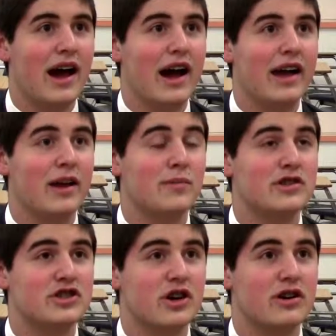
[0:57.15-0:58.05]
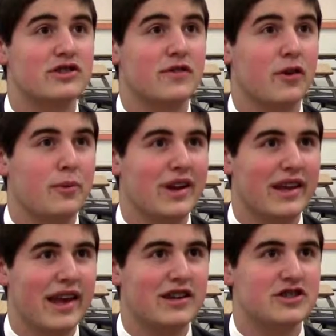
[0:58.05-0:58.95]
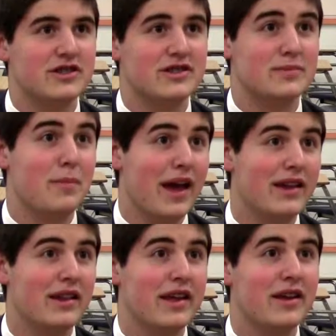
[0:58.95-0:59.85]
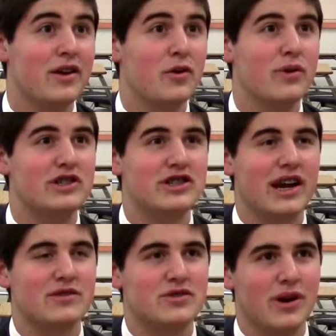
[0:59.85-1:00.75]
I am in charge of communications, mainly reaching out to